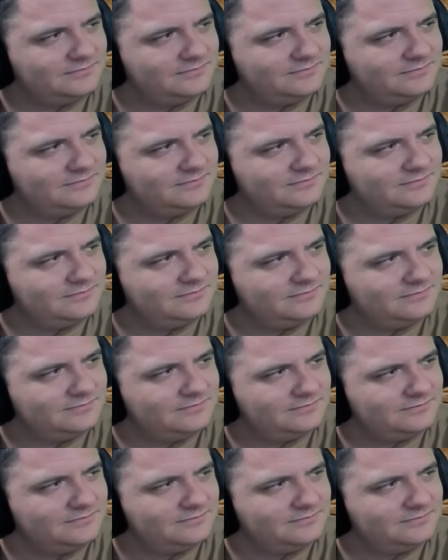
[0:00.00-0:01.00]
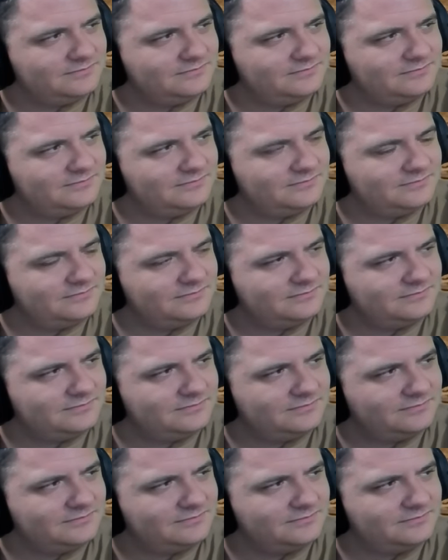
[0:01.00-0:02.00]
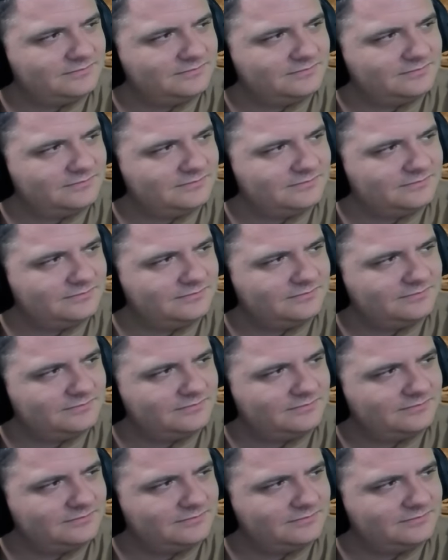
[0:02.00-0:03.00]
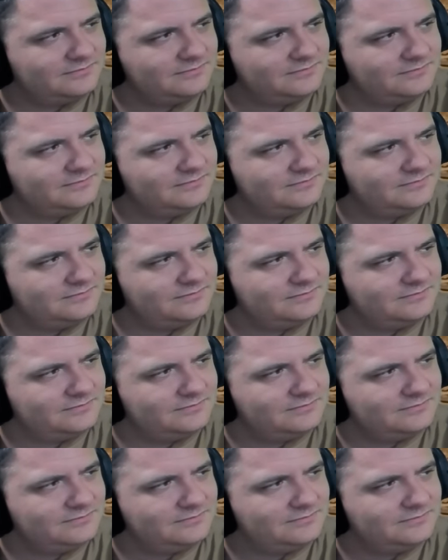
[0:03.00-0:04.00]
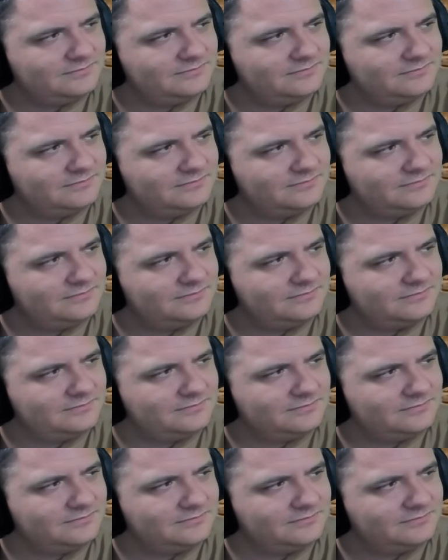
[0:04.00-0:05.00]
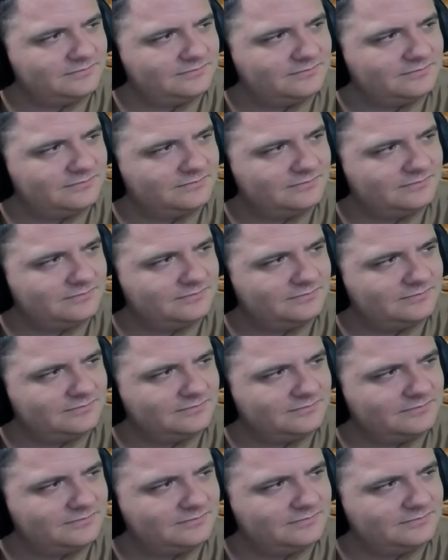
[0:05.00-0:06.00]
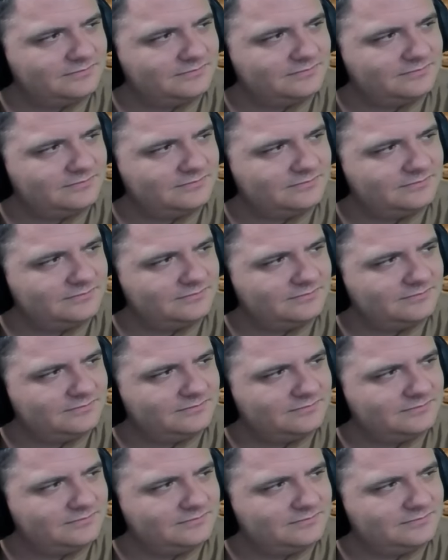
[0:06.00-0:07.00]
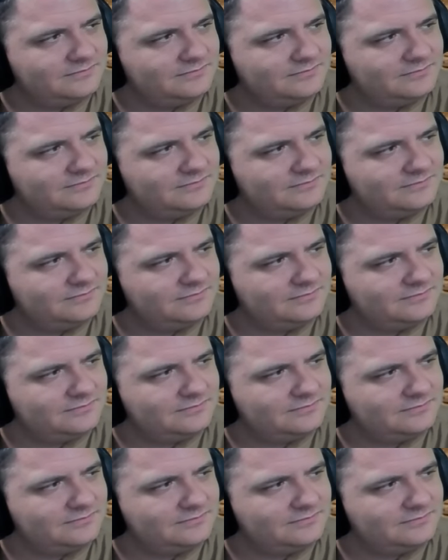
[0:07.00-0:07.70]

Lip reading: [no speech]